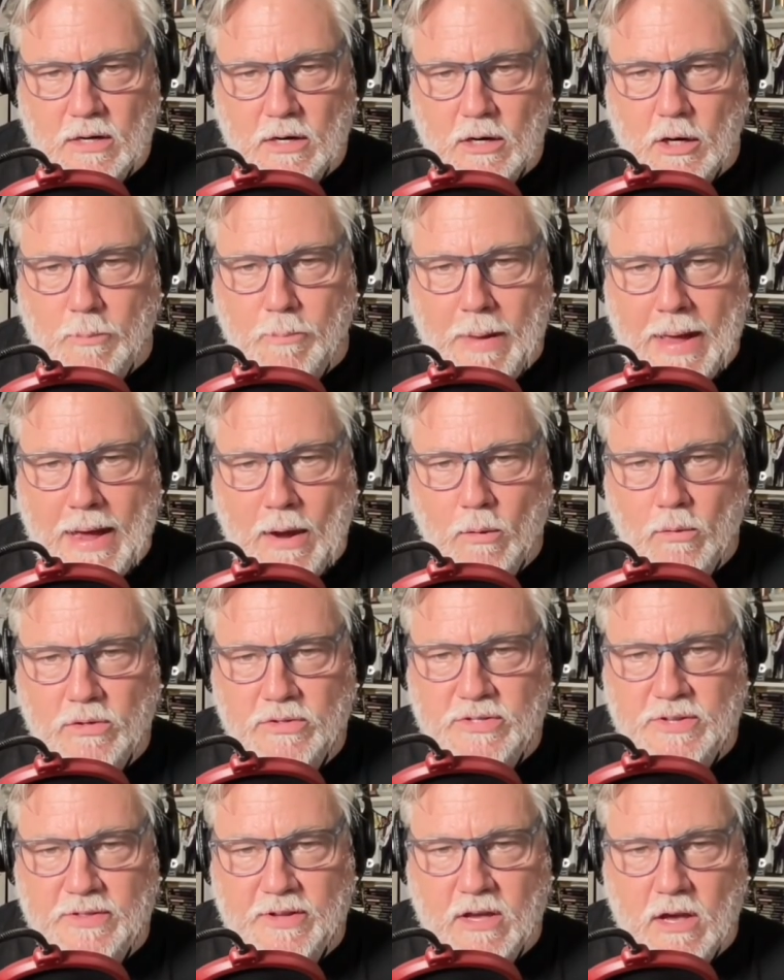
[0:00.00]
Her
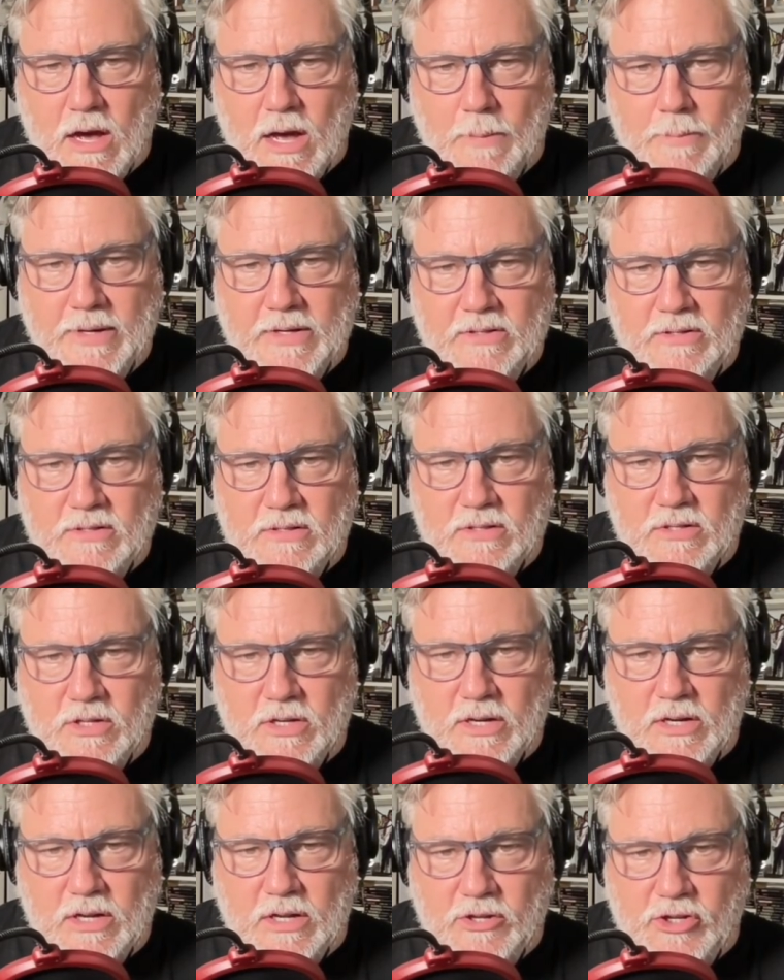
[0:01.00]
powers in the comics,
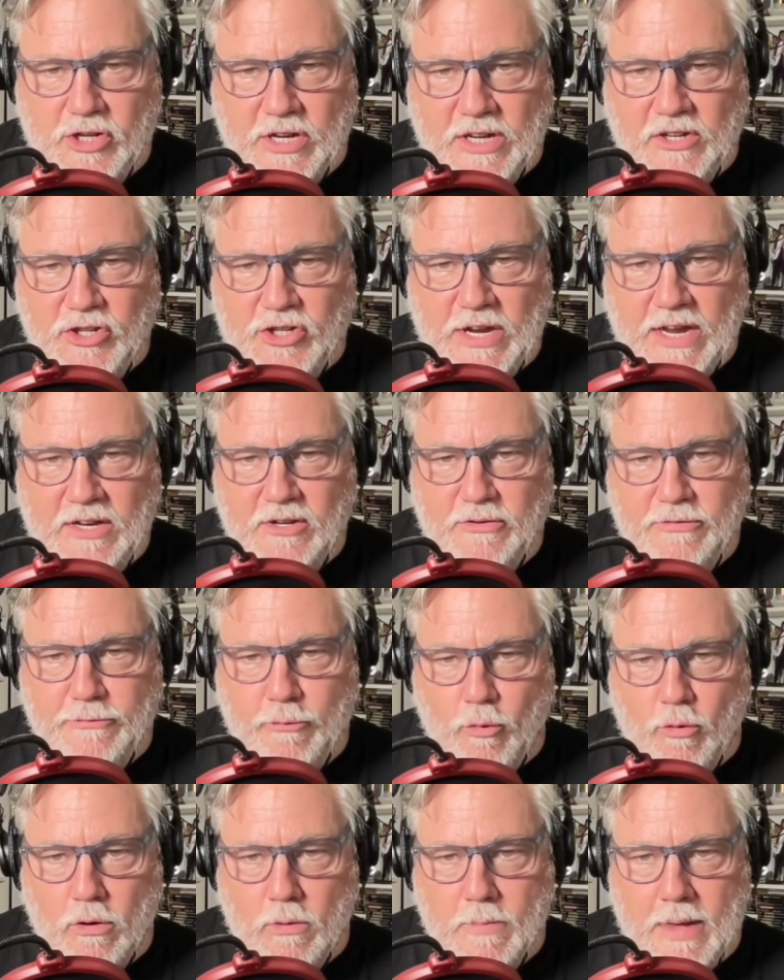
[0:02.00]
she can change
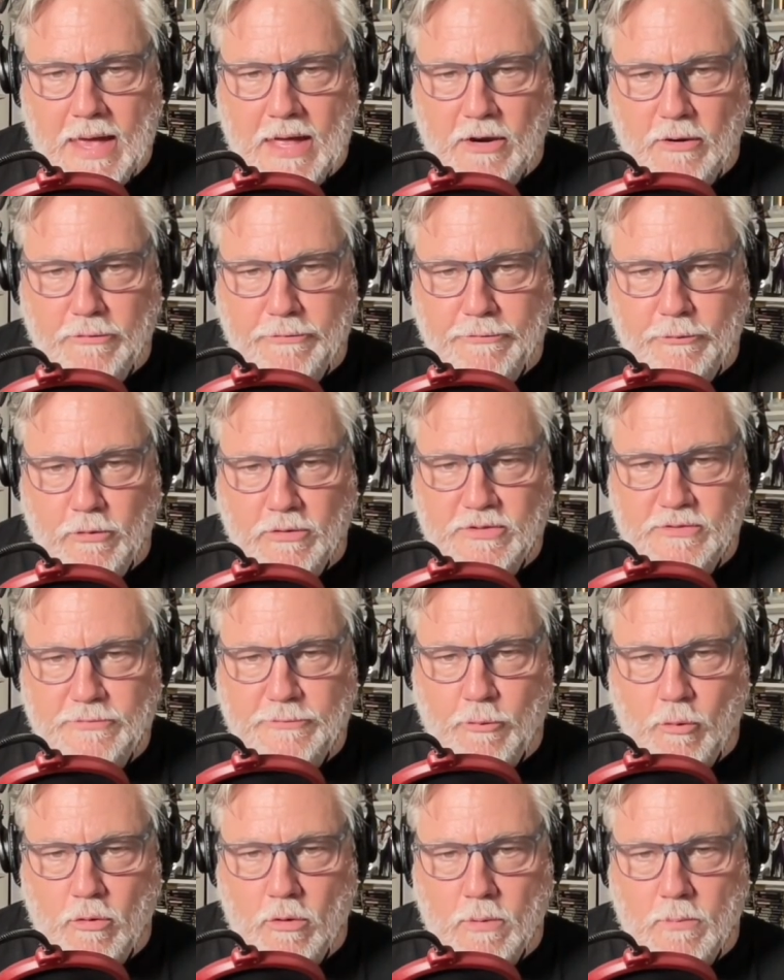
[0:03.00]
form, and her first
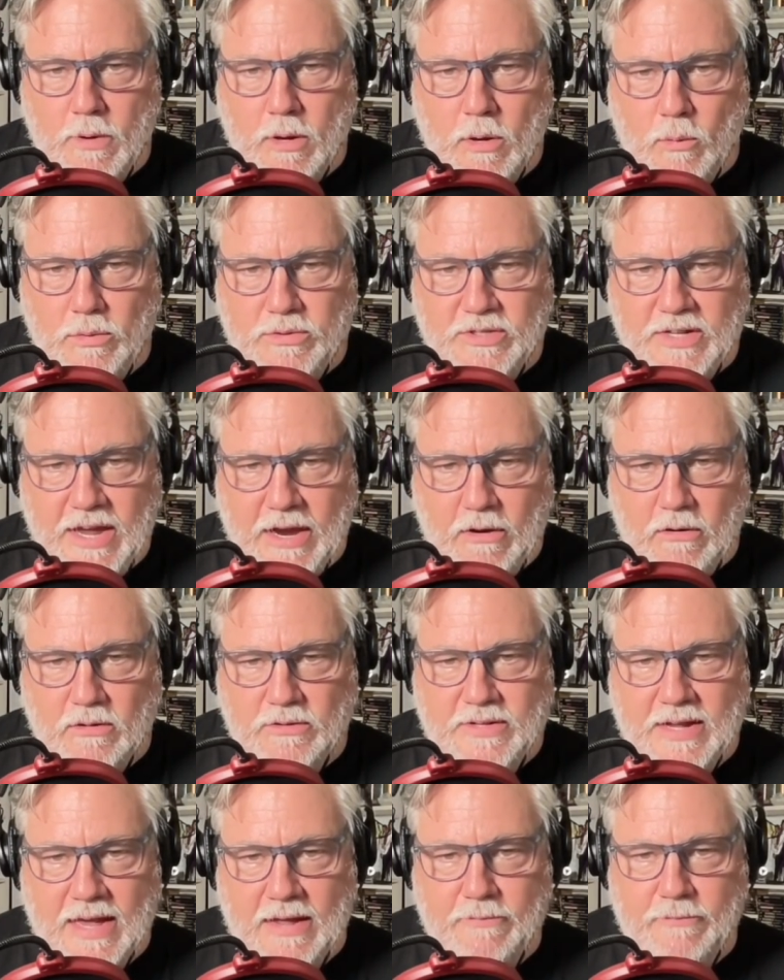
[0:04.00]
form was Carol
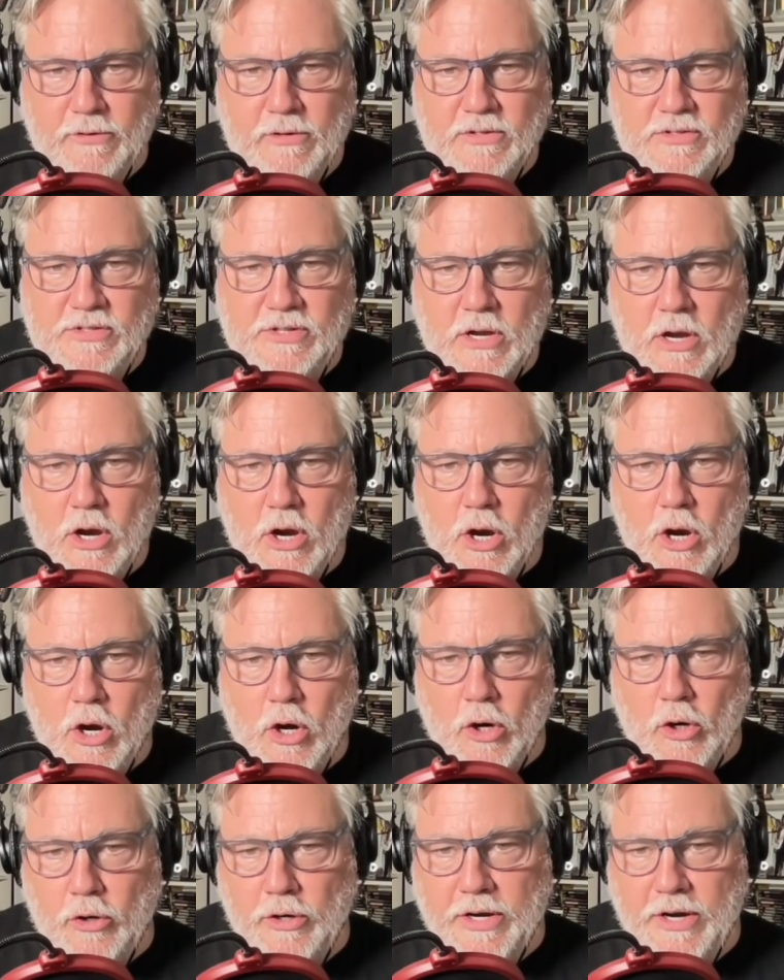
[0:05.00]
Danvers,
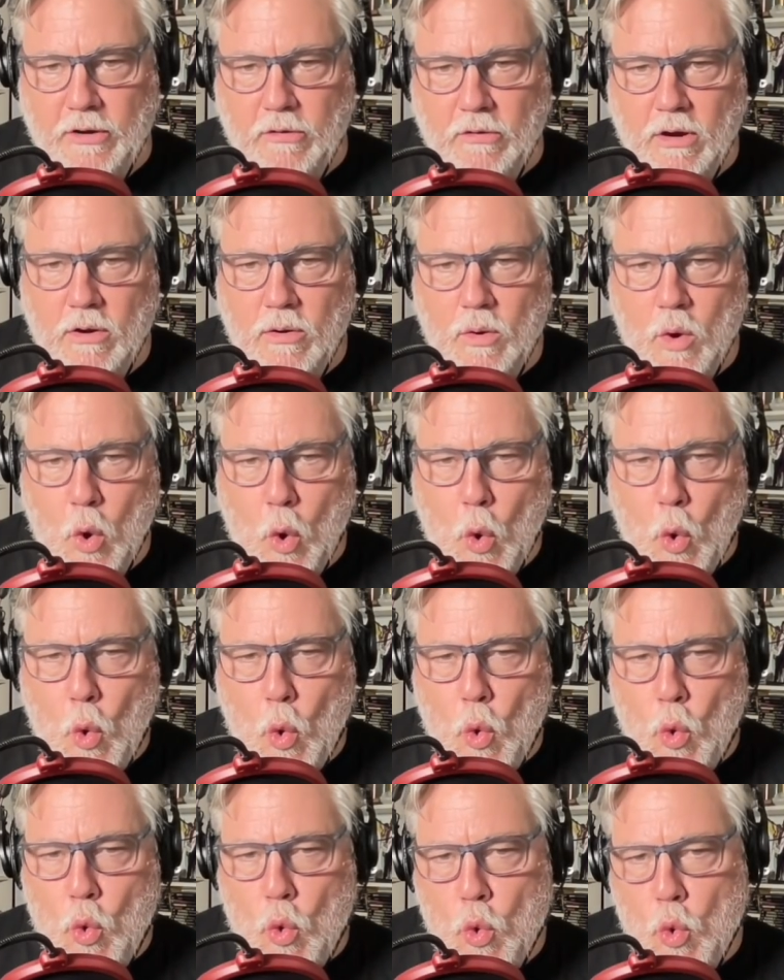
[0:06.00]
her hero.
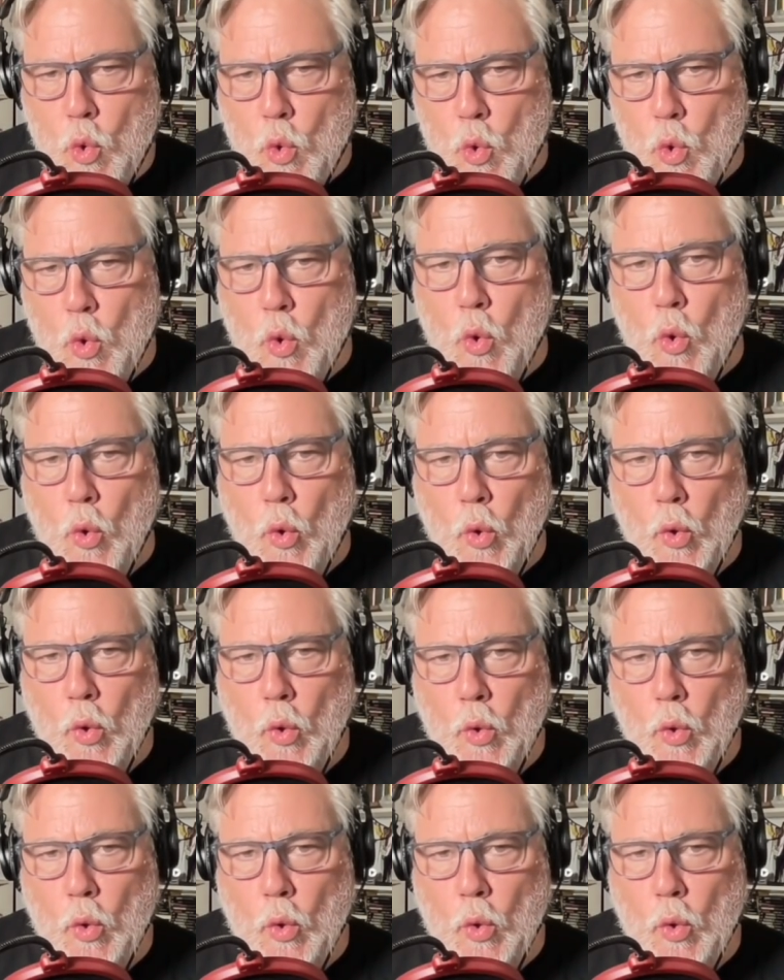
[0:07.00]
Ooh.